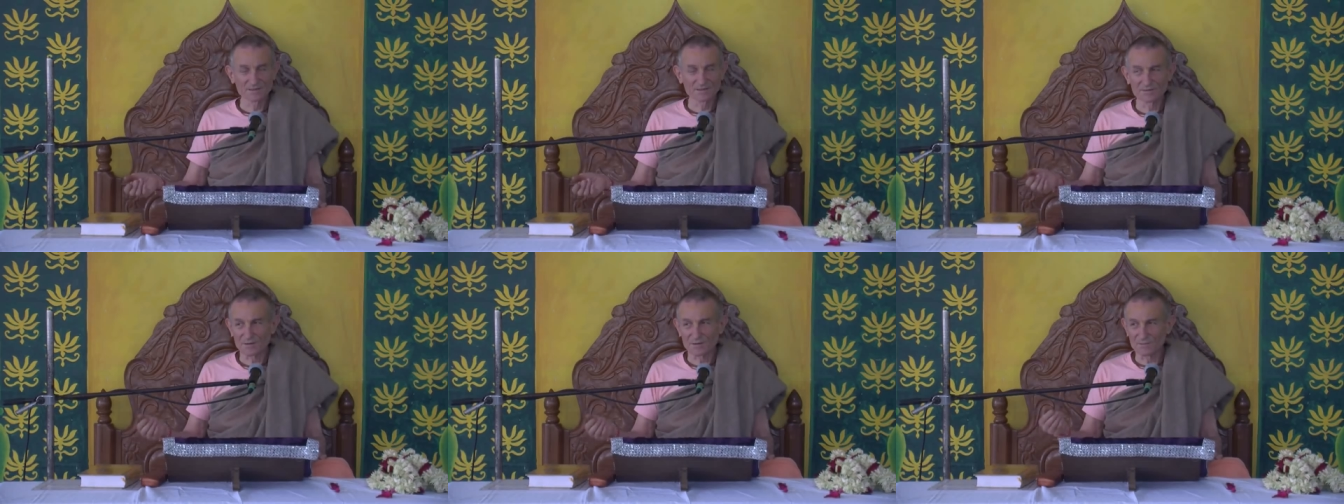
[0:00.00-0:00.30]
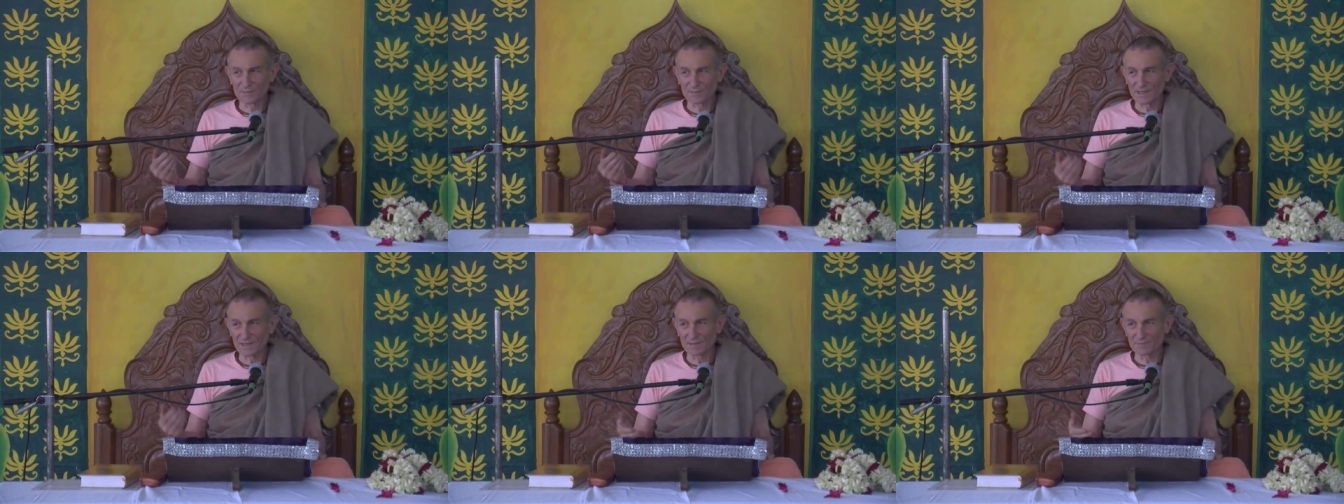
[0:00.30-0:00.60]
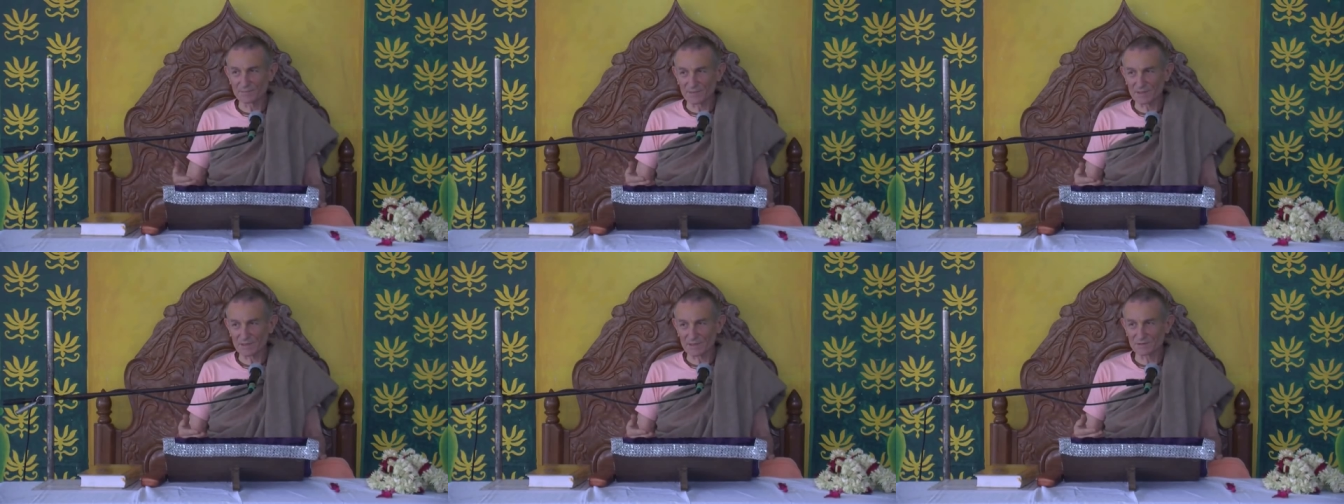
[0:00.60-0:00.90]
So a
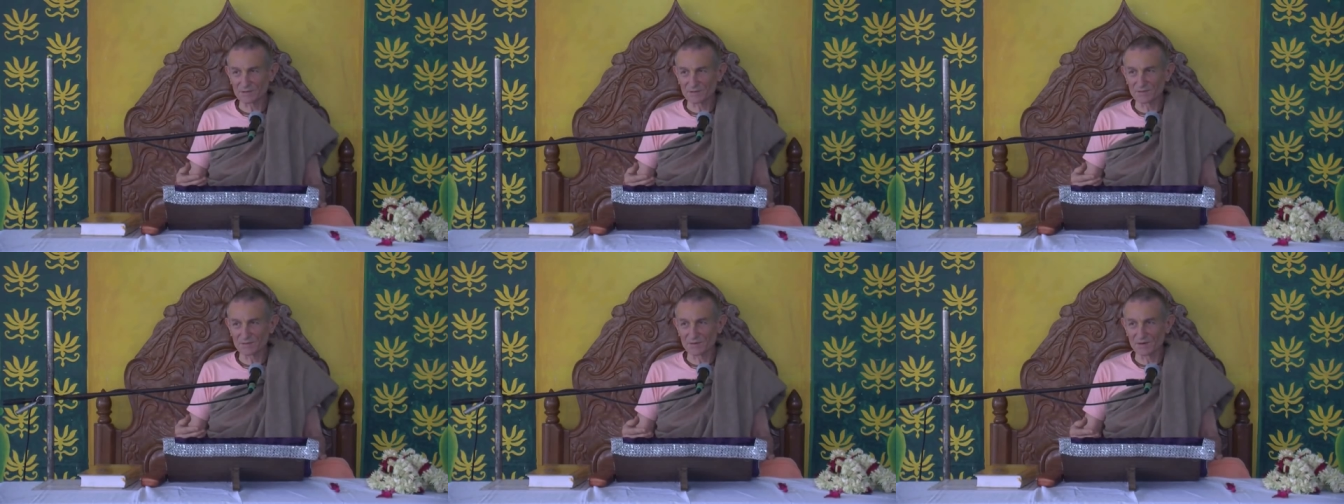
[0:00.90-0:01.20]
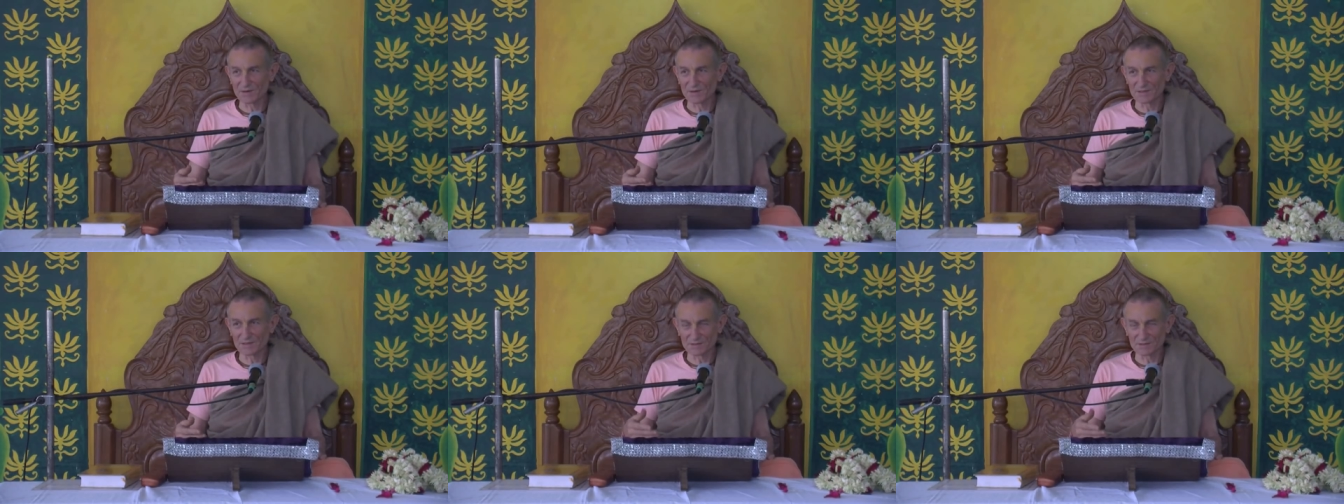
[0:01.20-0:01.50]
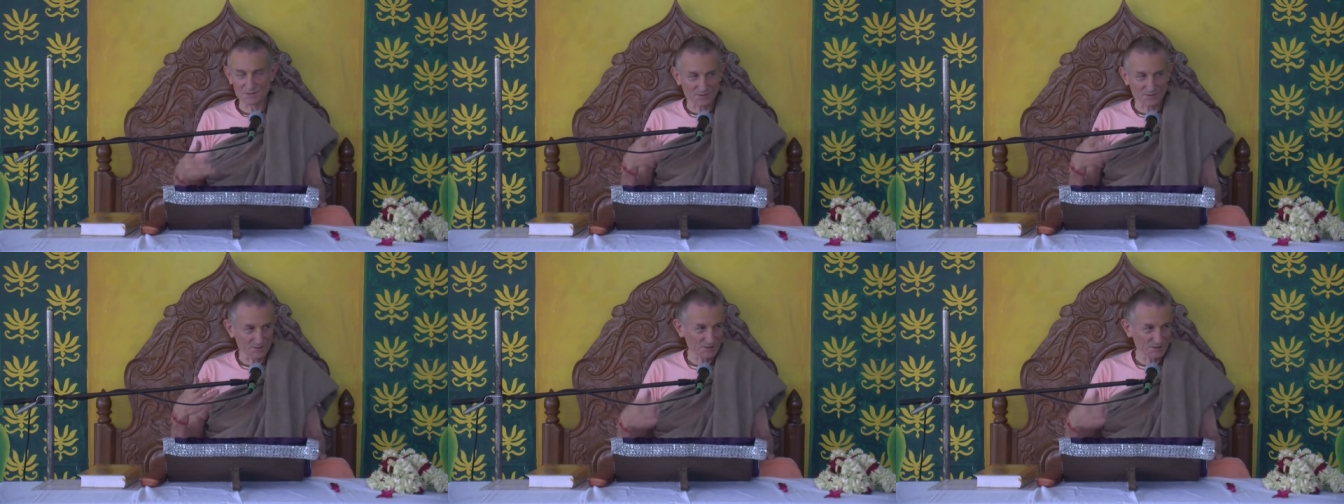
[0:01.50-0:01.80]
complete picture of God
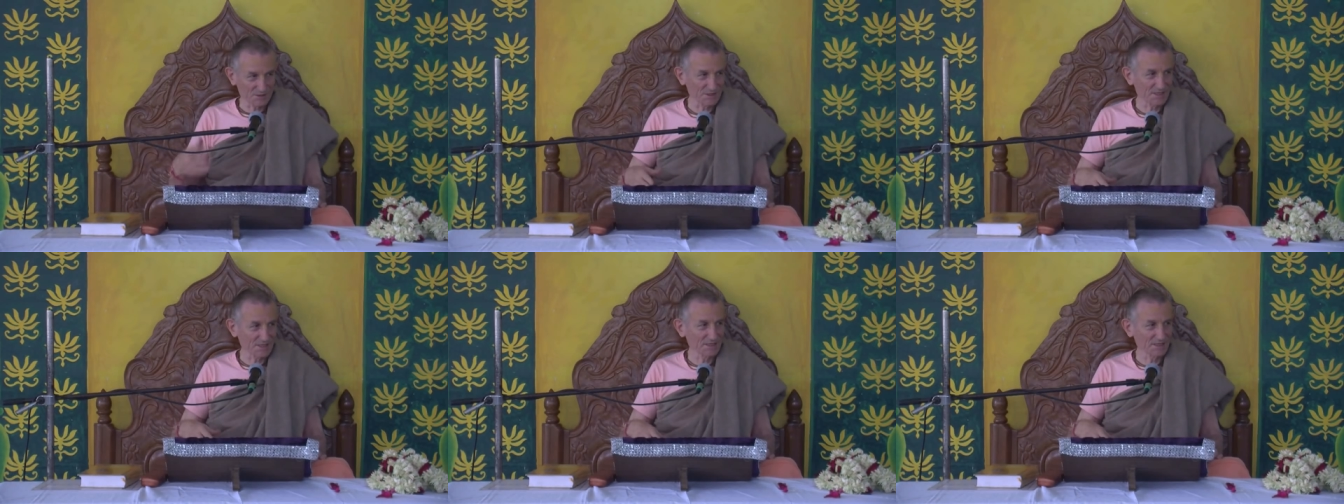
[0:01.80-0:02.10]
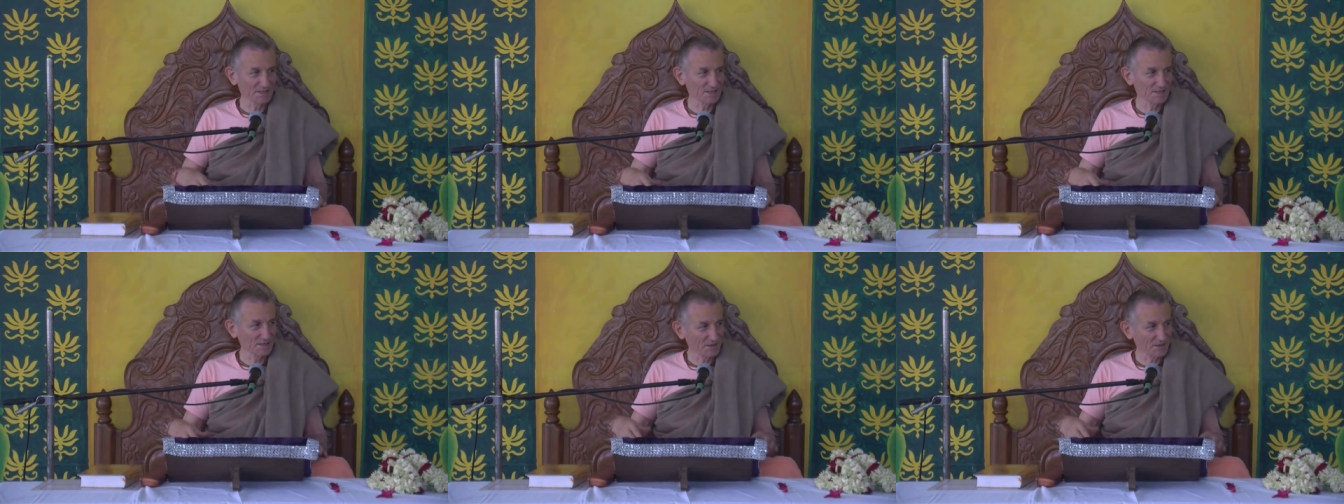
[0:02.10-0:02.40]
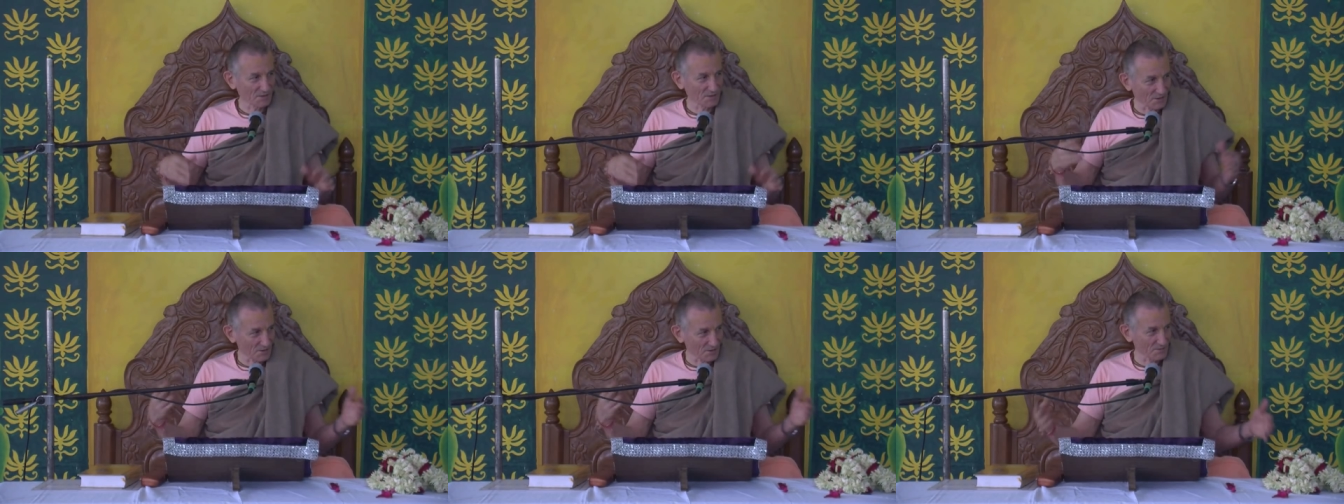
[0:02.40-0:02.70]
is Krishna
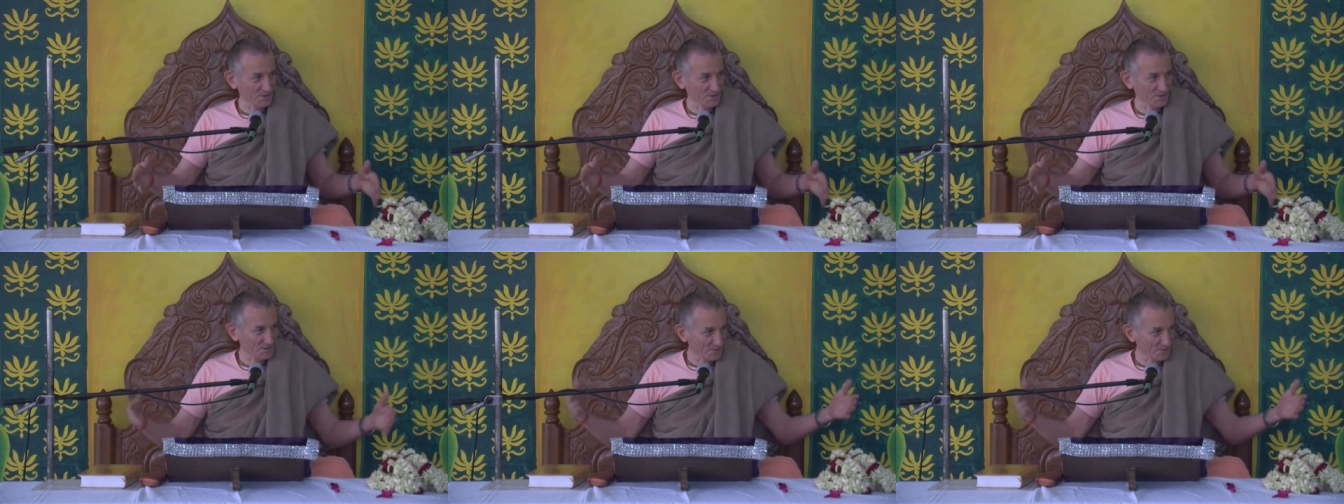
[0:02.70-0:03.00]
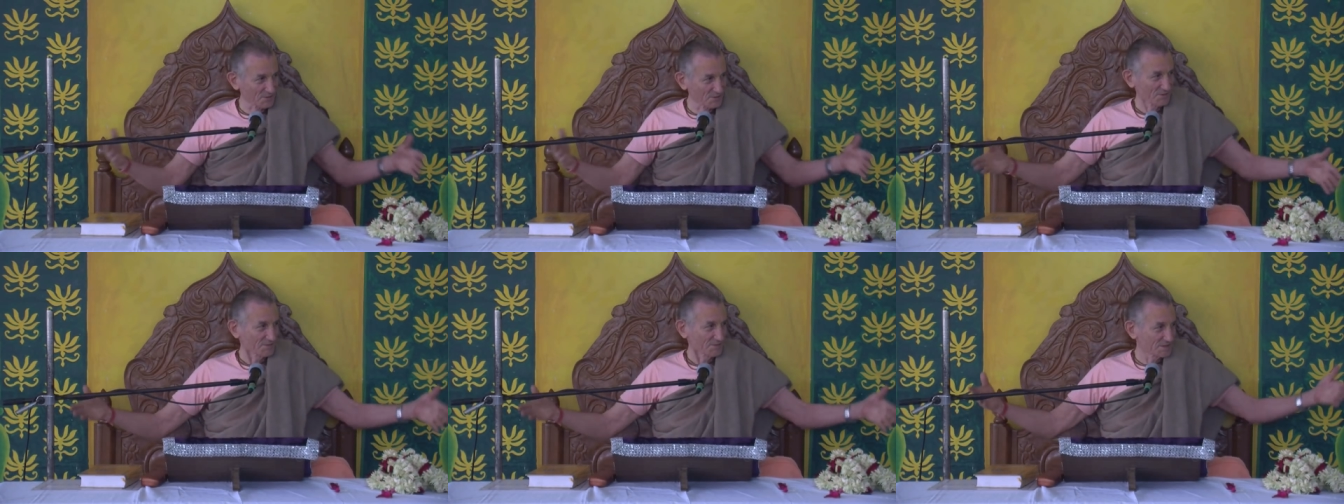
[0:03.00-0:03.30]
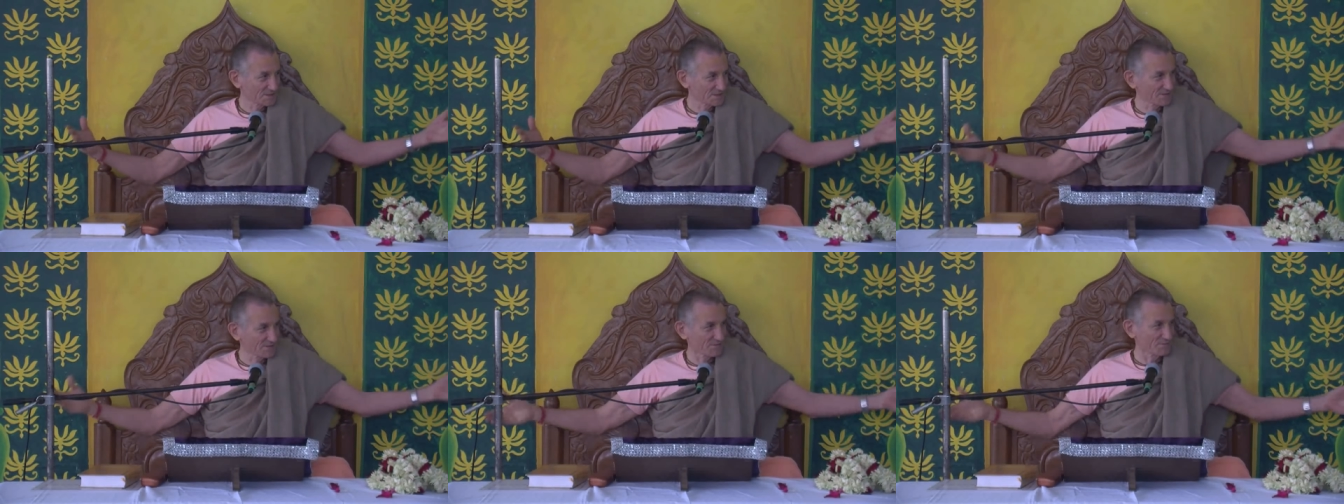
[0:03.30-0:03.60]
along with all of
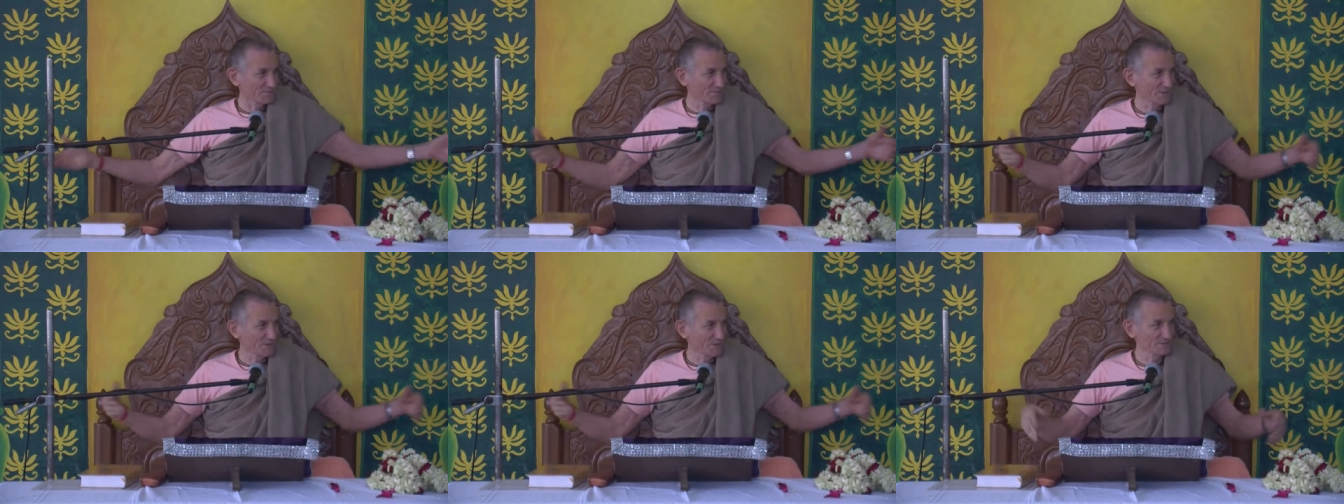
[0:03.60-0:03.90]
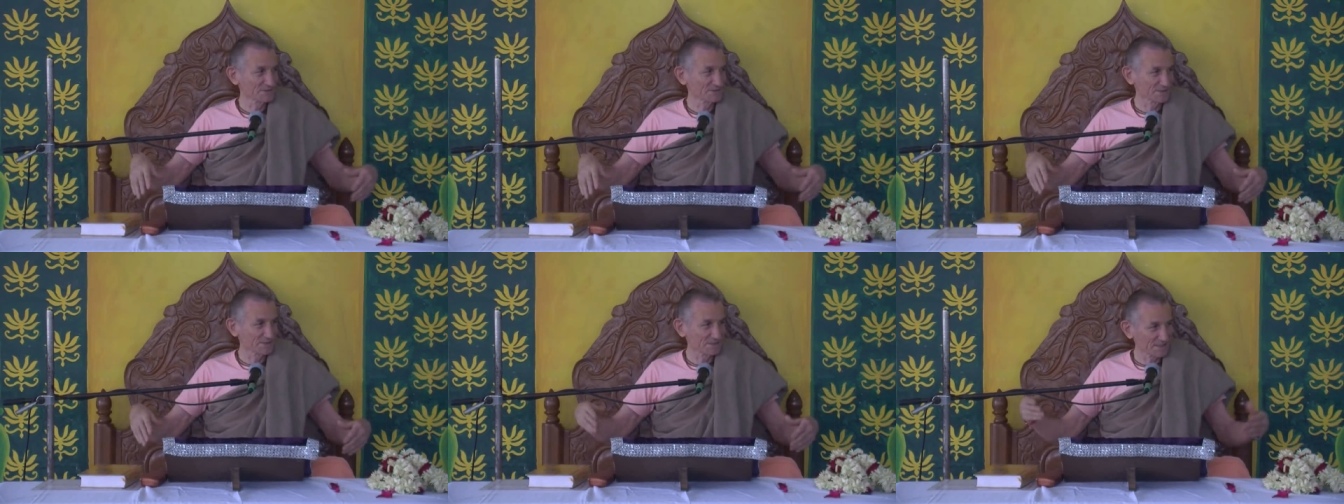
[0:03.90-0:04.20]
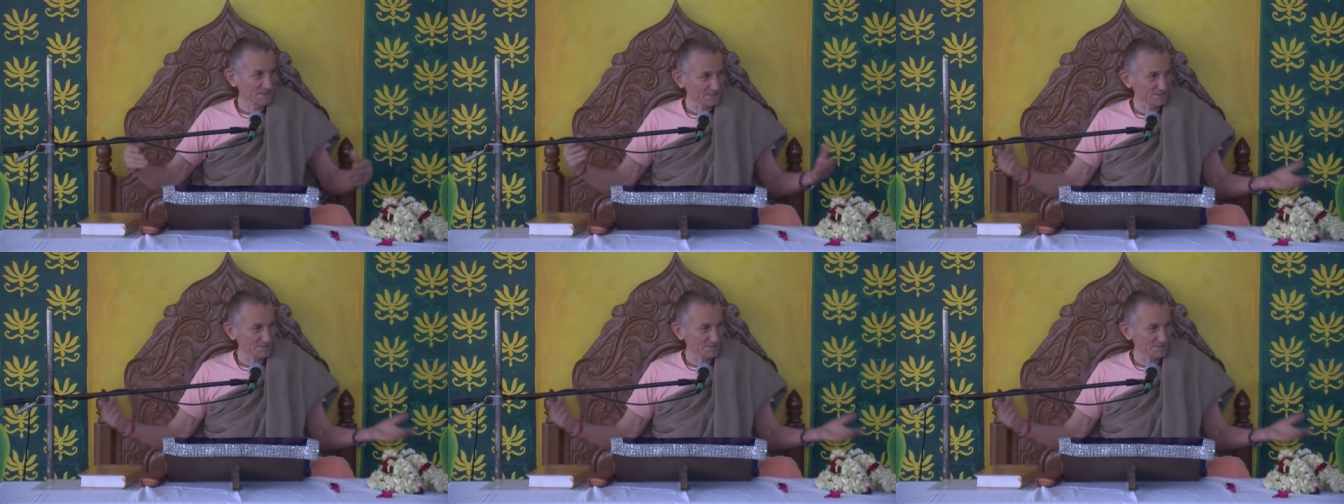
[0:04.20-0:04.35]
his different potencies.